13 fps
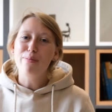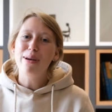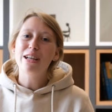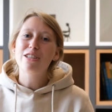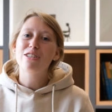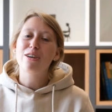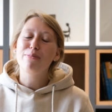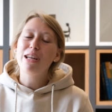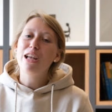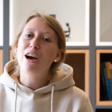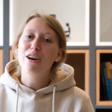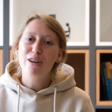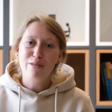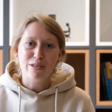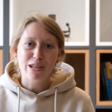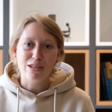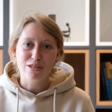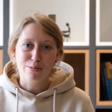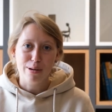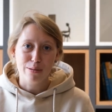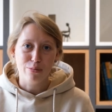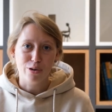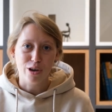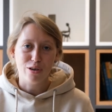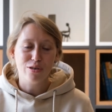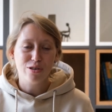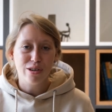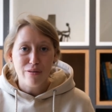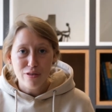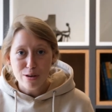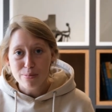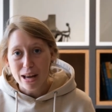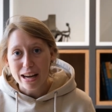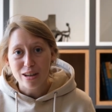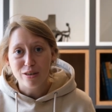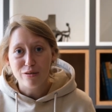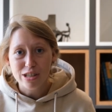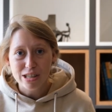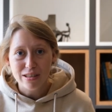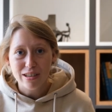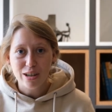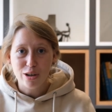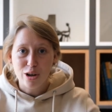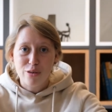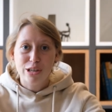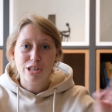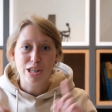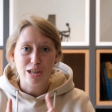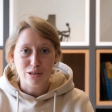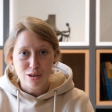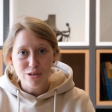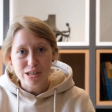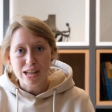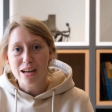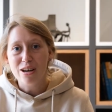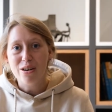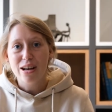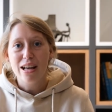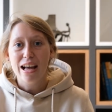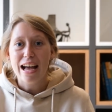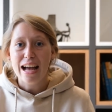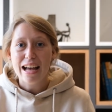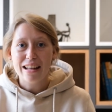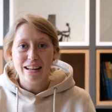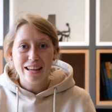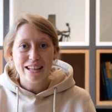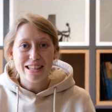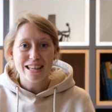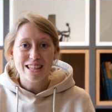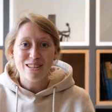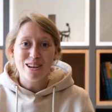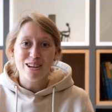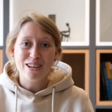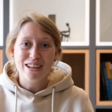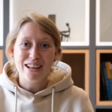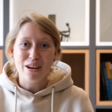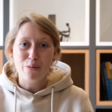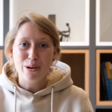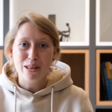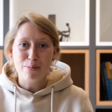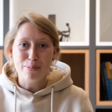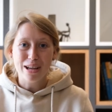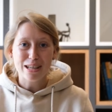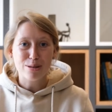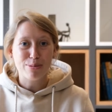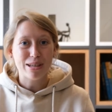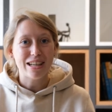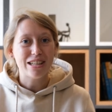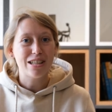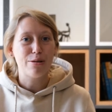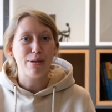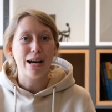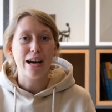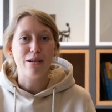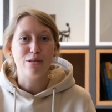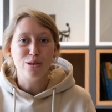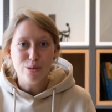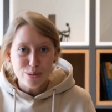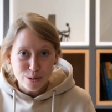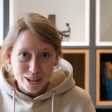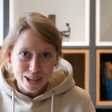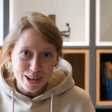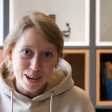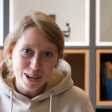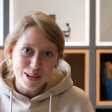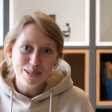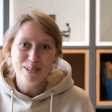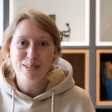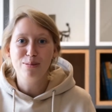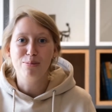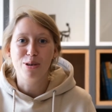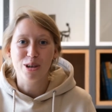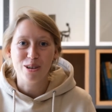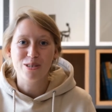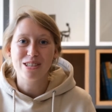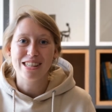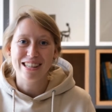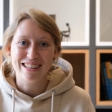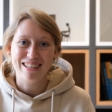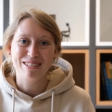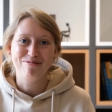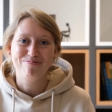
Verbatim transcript: made so many other videos about Boryeong, so if you're planning on visiting, go and check those out. And let's get started with my explanation about how you can go to Boryeong City.